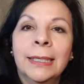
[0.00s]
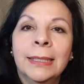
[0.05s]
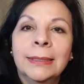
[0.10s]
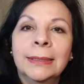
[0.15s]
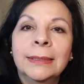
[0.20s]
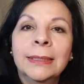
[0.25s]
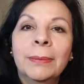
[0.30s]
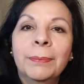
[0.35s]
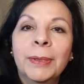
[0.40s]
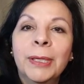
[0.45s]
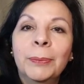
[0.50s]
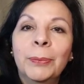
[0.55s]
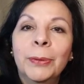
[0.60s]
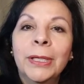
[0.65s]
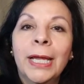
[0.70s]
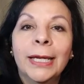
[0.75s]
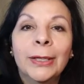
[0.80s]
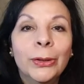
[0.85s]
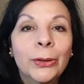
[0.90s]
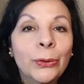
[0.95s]
some
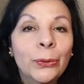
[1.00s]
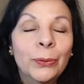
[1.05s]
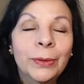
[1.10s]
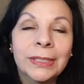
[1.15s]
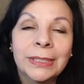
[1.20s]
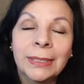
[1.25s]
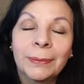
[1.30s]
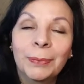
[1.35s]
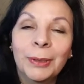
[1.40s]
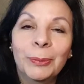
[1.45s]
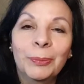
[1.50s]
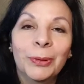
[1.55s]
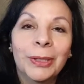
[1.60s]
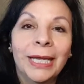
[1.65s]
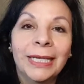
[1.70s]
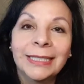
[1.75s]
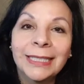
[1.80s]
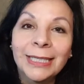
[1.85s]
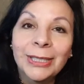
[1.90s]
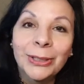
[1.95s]
people I knew and some people
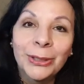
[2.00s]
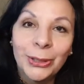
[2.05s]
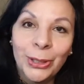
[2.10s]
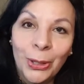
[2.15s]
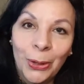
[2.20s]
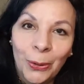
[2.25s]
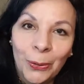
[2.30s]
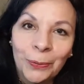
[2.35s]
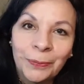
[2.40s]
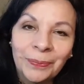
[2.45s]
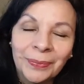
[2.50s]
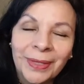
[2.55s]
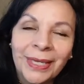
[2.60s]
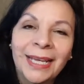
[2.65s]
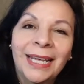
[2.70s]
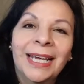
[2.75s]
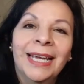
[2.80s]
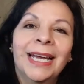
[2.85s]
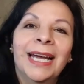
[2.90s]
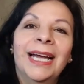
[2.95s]
I didn't know
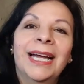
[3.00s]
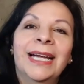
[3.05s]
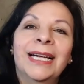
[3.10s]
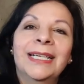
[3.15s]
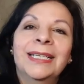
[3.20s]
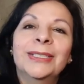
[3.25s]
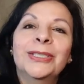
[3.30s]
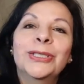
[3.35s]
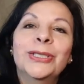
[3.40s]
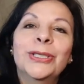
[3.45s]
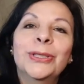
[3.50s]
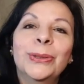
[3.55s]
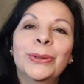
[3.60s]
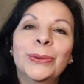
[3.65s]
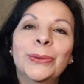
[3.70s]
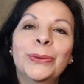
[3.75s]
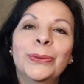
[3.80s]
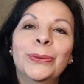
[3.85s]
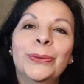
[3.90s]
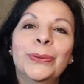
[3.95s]

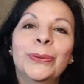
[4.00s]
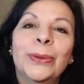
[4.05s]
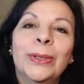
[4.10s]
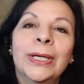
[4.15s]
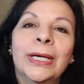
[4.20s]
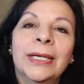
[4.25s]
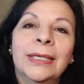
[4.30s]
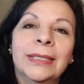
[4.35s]
to